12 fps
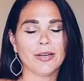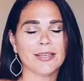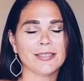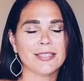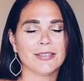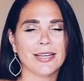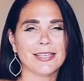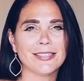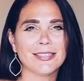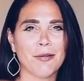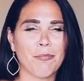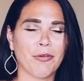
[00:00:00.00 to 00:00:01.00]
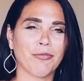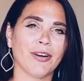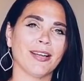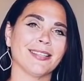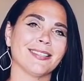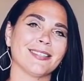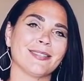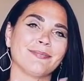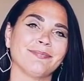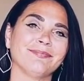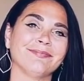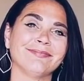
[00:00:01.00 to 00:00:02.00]
And until next time, my friends,
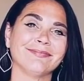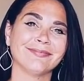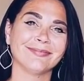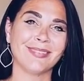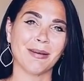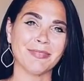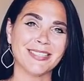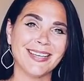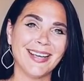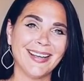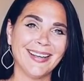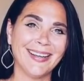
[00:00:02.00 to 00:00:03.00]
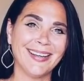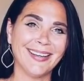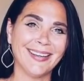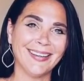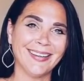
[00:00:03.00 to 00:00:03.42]
namaste.